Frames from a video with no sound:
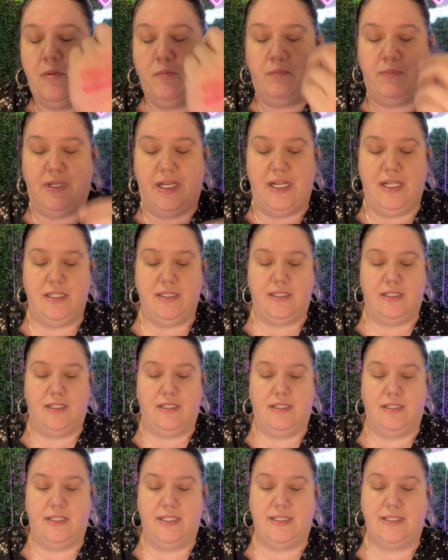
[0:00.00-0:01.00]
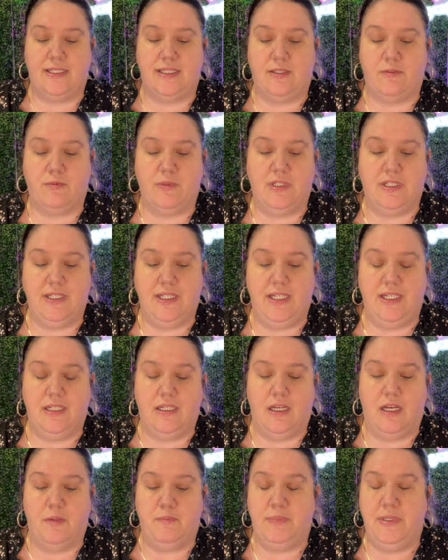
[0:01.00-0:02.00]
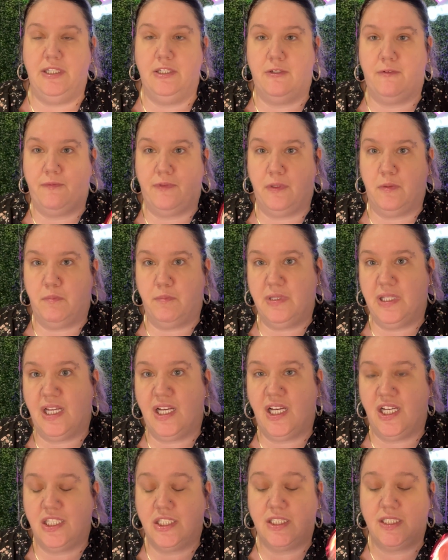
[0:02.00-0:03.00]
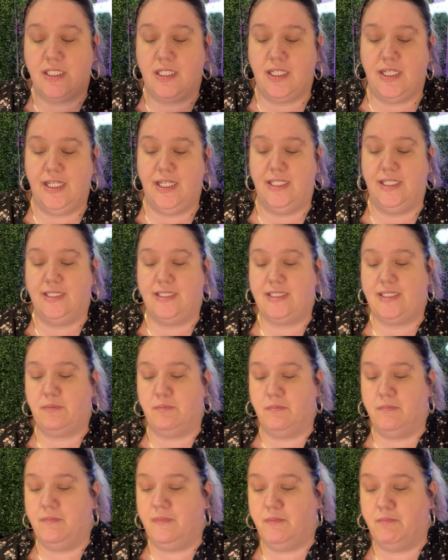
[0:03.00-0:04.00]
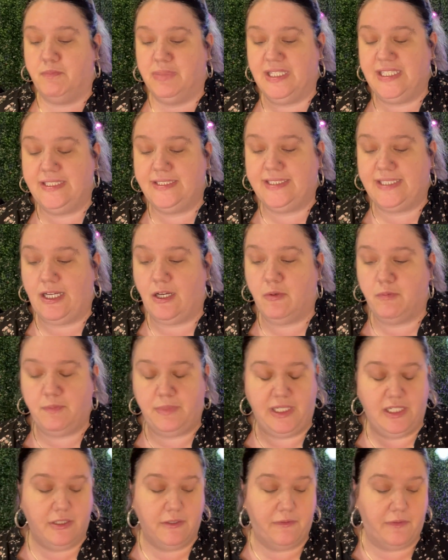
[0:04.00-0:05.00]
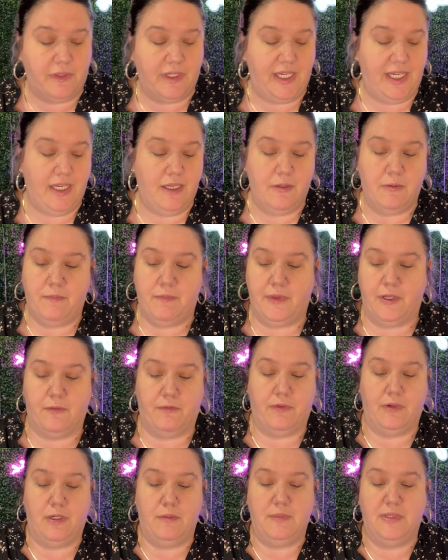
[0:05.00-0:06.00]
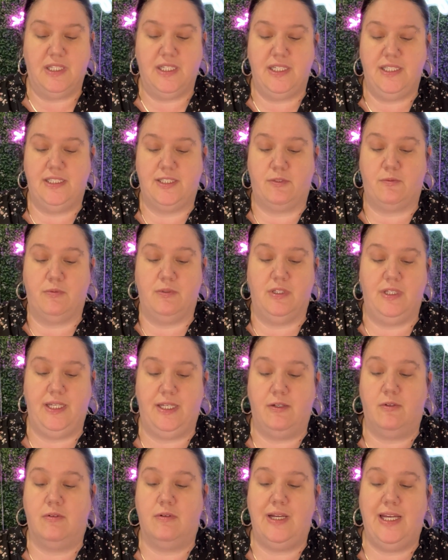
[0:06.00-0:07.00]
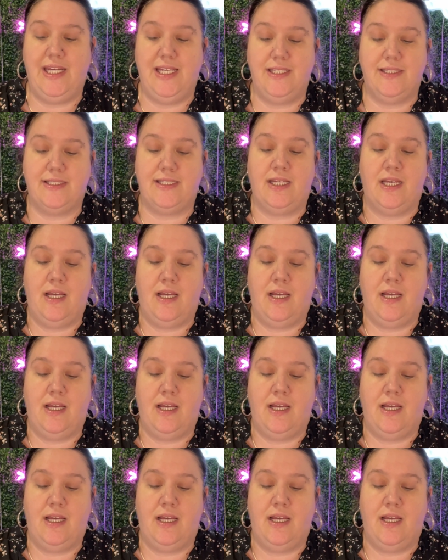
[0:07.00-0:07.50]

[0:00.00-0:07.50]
But this is really a beautiful blush. It blends out beautifully. The formula is really great.